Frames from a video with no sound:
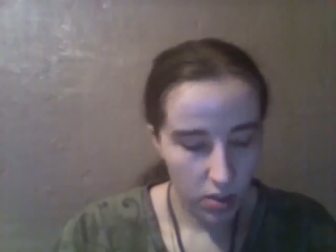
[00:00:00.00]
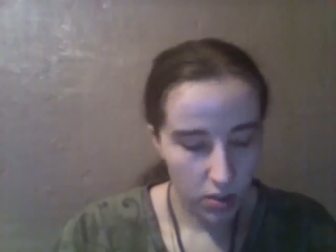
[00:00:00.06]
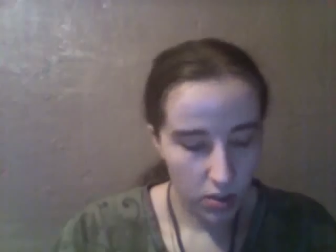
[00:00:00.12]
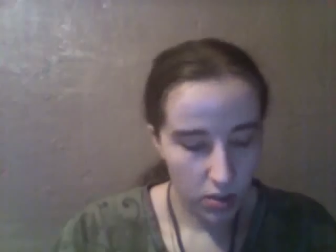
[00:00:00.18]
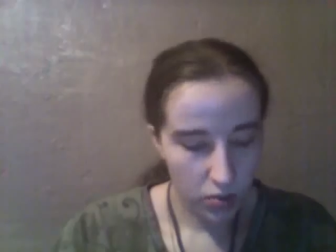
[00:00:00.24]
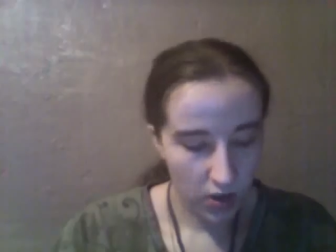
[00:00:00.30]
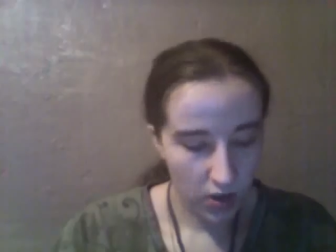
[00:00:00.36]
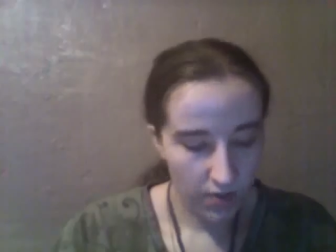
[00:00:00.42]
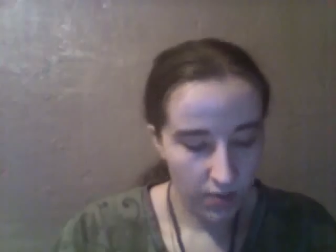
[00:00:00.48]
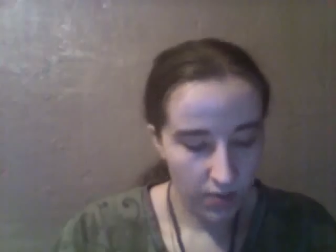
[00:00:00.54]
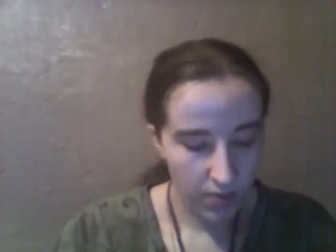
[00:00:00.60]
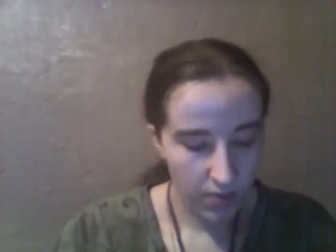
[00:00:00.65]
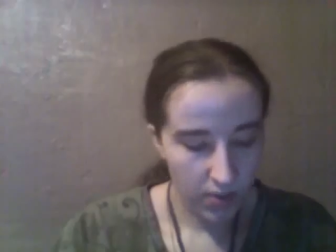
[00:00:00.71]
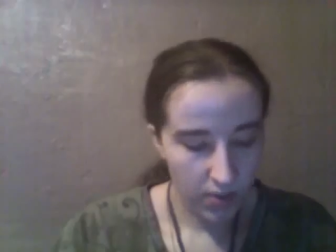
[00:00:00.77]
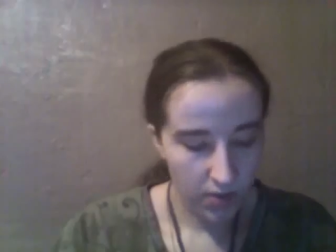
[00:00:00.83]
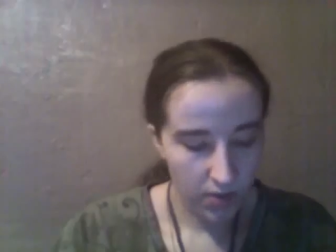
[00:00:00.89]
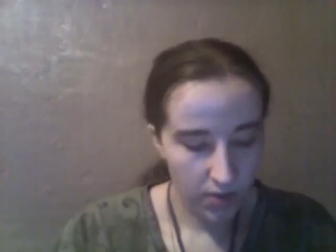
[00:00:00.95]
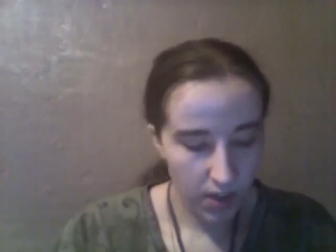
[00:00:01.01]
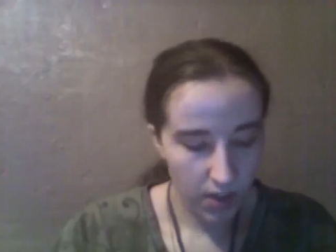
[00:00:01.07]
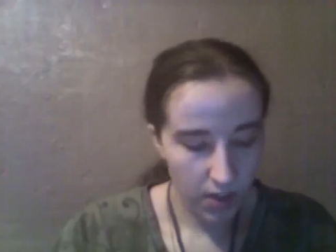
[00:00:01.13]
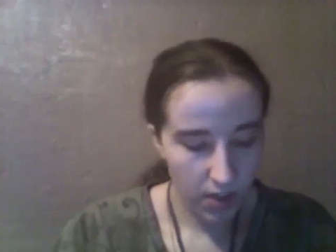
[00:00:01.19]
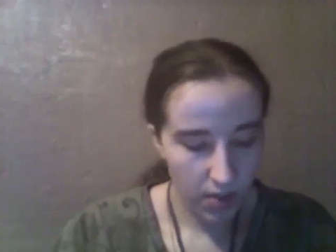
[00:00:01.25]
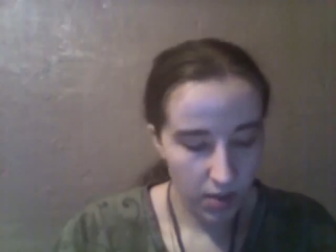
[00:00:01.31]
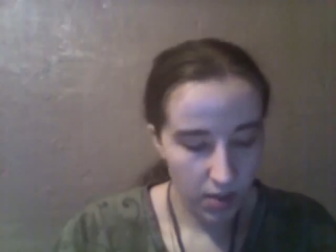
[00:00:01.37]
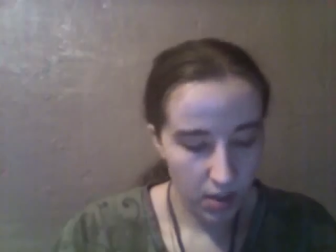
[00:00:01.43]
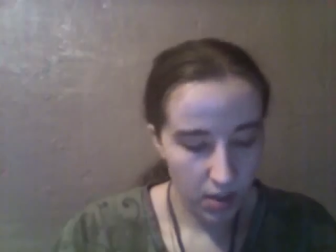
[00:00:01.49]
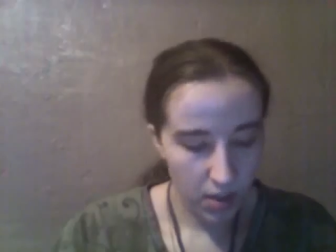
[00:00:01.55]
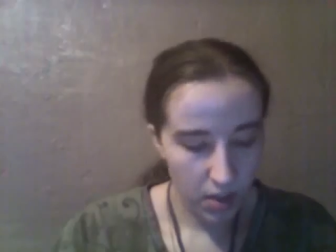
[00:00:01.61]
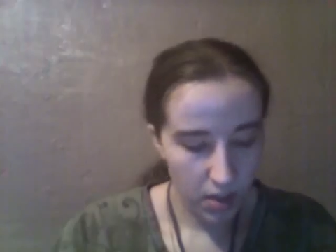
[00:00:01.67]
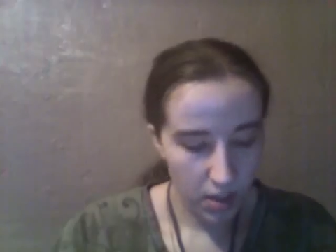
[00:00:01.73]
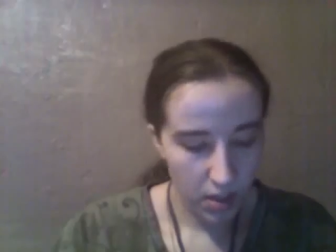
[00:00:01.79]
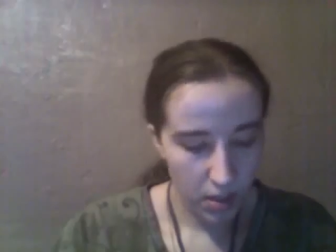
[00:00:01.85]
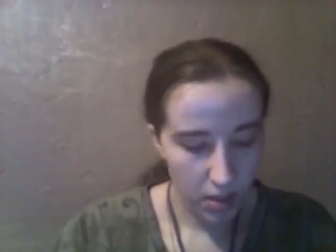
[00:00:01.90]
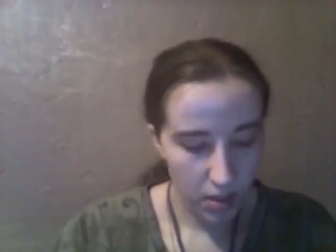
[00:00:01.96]
You have to believe that.
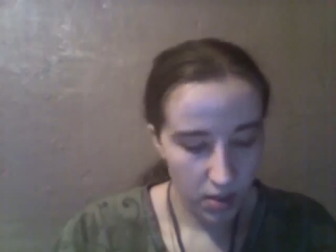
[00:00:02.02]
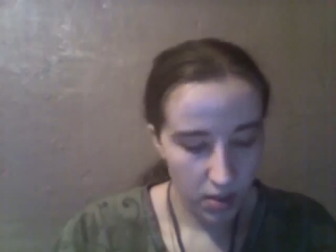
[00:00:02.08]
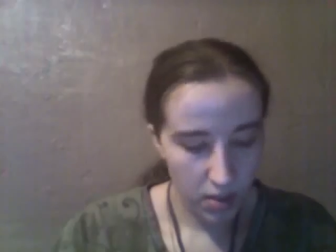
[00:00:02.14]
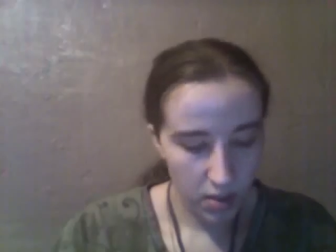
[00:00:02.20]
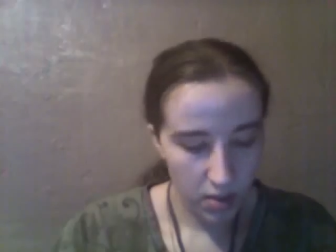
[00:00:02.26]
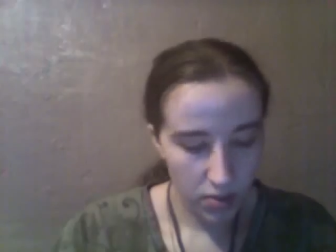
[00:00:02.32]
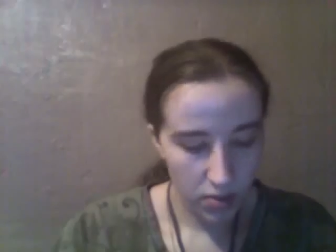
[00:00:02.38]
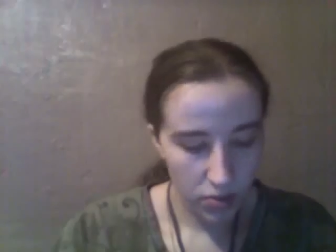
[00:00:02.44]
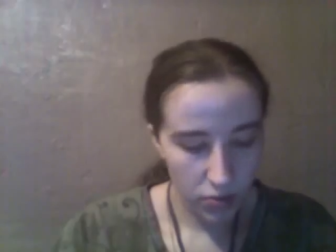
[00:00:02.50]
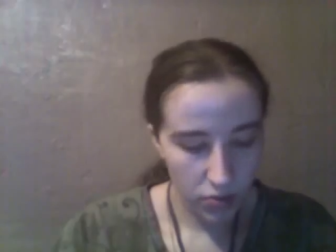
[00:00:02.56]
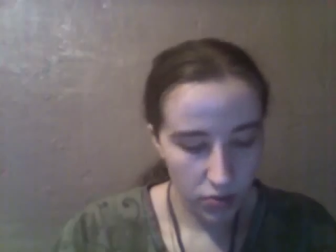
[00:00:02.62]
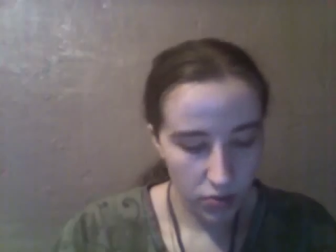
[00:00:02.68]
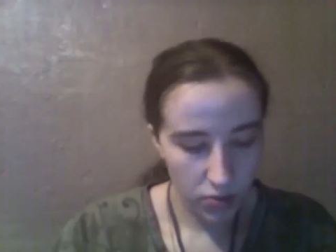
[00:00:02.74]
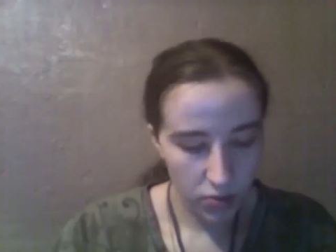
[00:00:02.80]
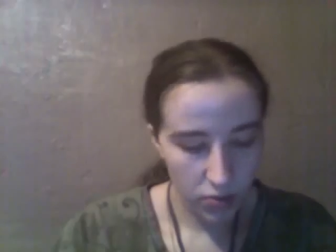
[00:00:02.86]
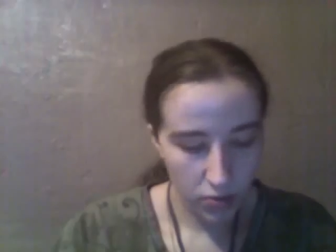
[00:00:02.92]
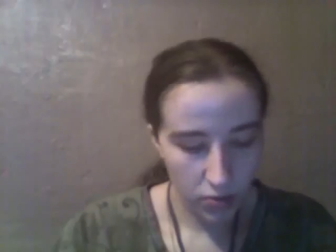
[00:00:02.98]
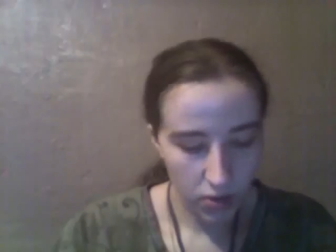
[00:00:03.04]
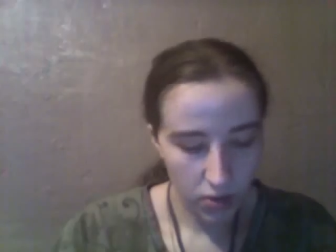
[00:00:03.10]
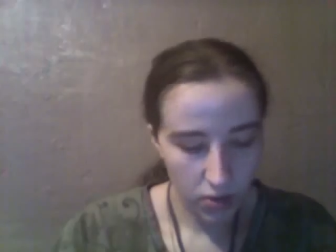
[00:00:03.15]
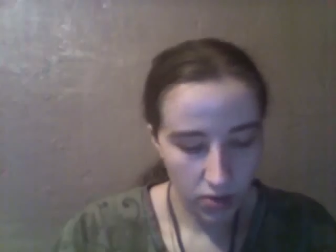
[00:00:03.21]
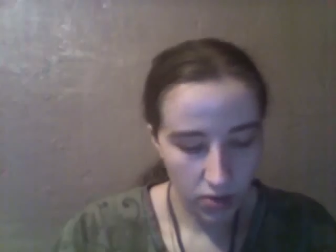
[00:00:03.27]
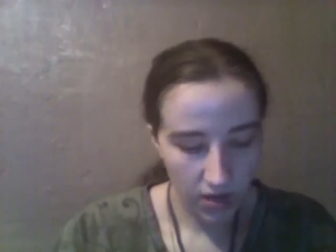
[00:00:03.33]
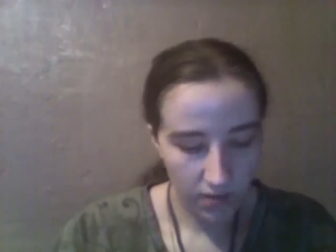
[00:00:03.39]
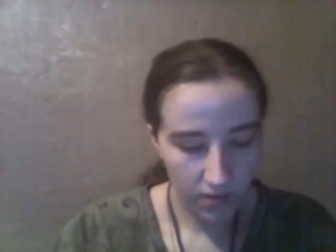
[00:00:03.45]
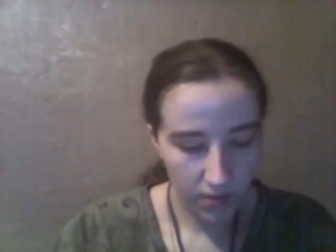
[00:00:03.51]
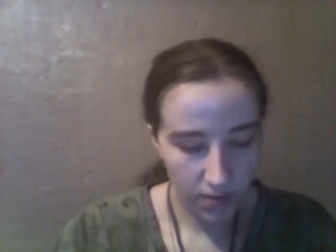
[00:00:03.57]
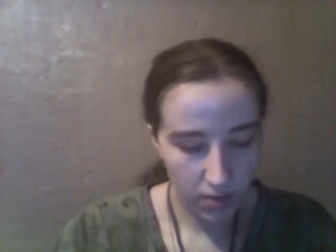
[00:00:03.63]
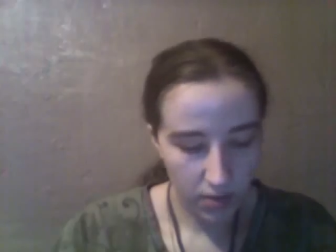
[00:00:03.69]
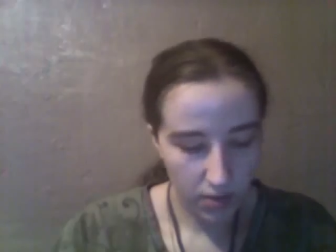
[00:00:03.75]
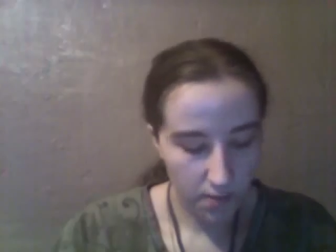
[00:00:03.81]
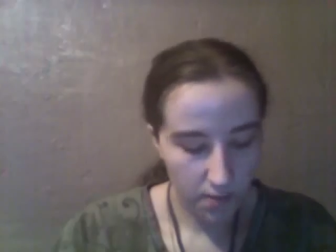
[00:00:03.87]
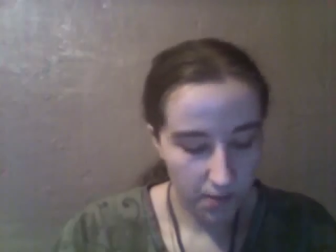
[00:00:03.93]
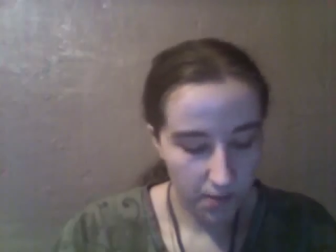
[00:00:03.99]
He got his heels, went to the window. I have to
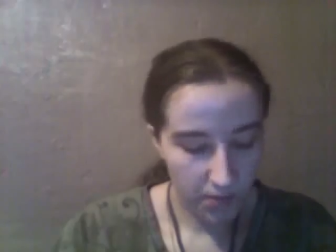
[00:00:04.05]
leave.